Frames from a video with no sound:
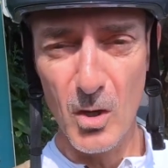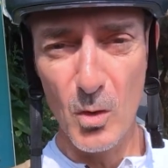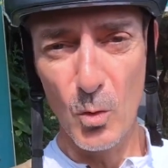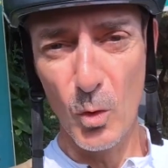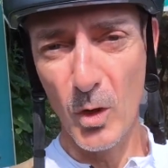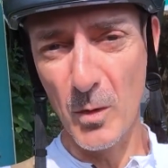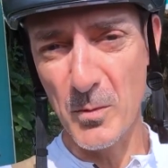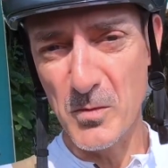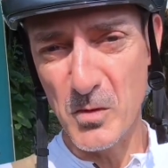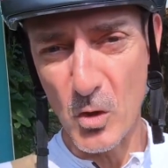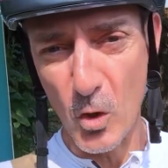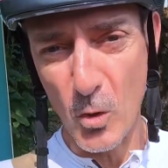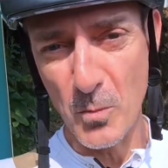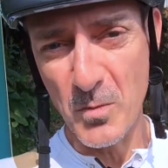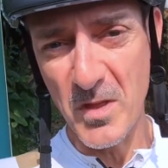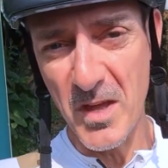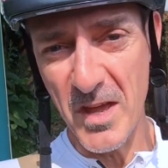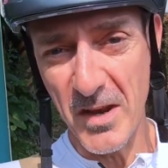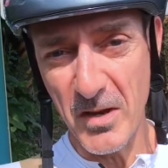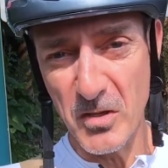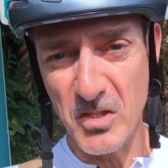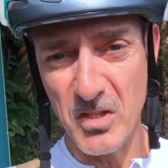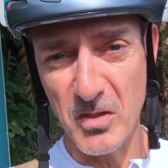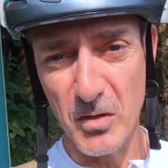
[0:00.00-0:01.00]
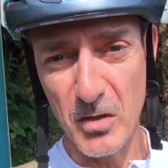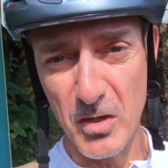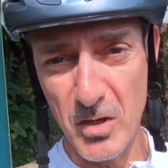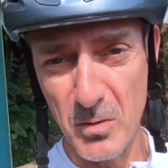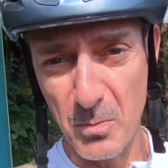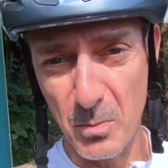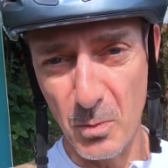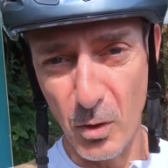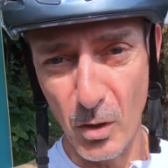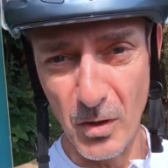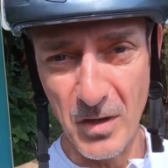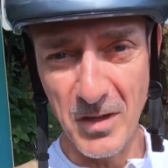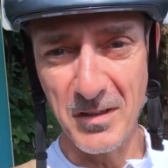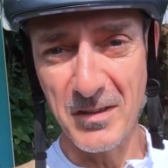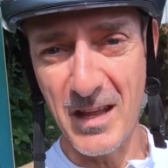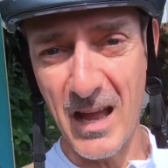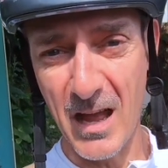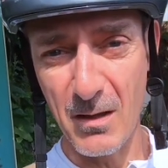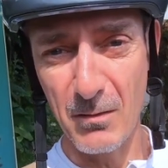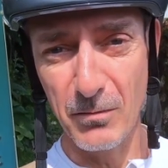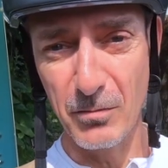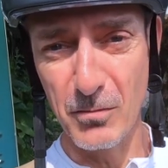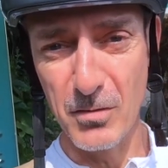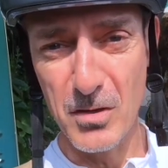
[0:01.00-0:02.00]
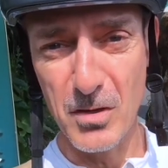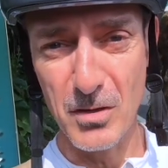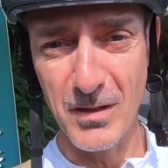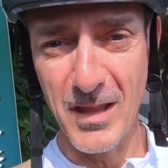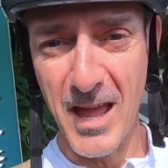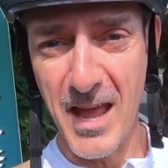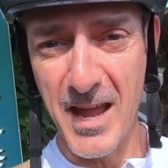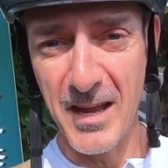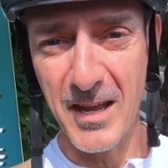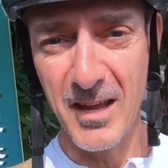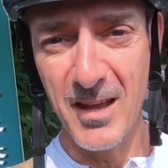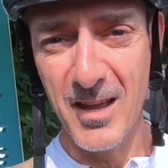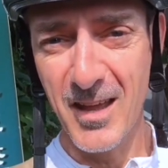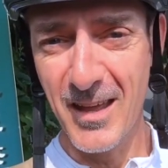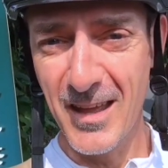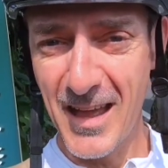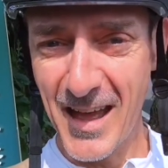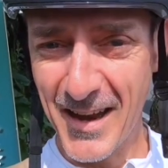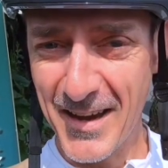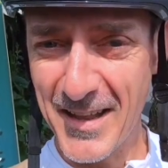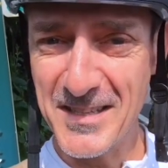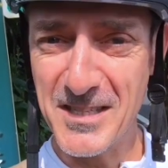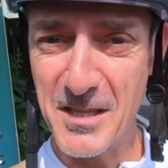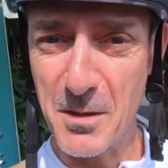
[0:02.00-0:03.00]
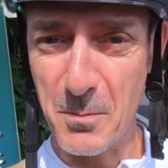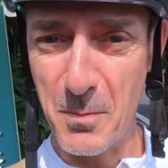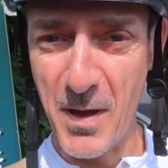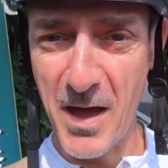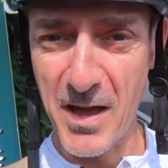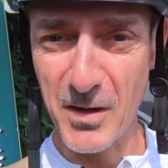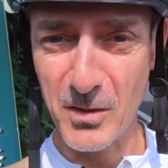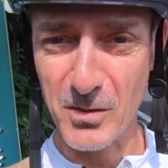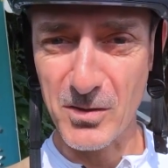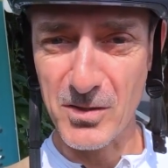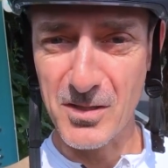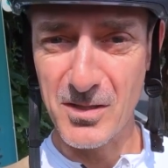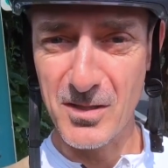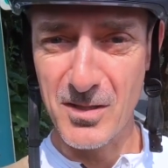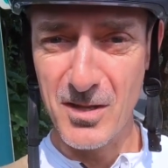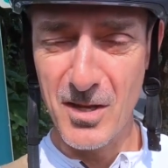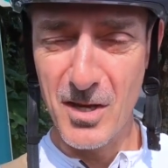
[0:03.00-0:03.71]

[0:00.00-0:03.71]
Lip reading: will absorb the energy that you're putting down through your leg and into the pedals.